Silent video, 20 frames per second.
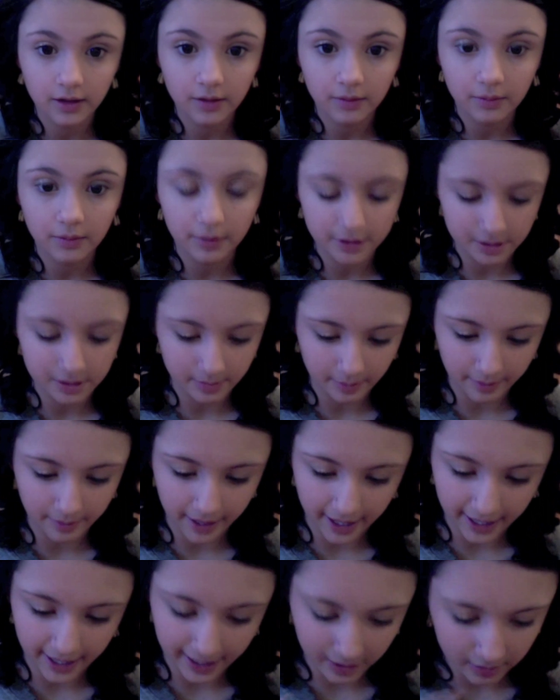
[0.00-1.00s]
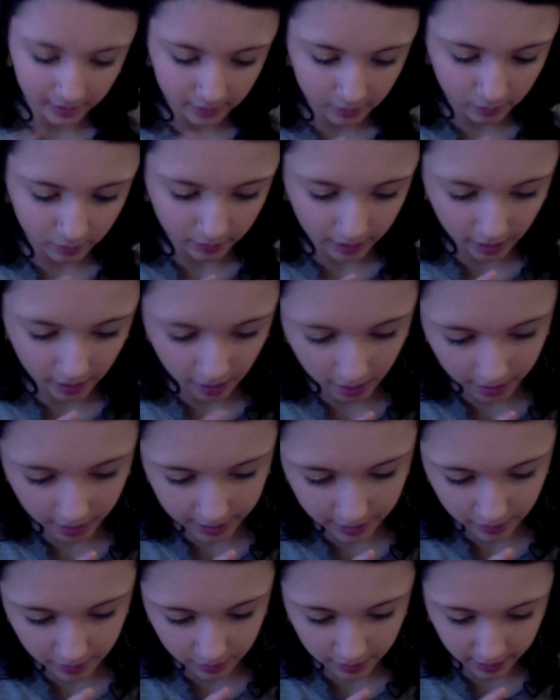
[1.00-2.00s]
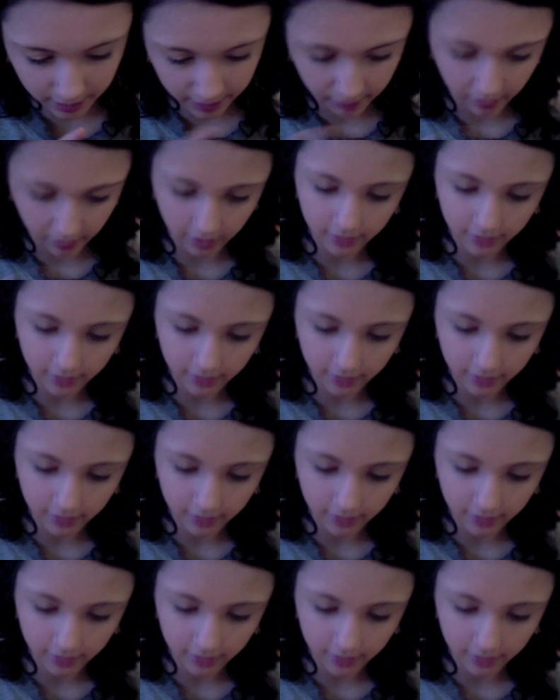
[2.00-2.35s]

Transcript: put some on my eye. Where are you? There you are.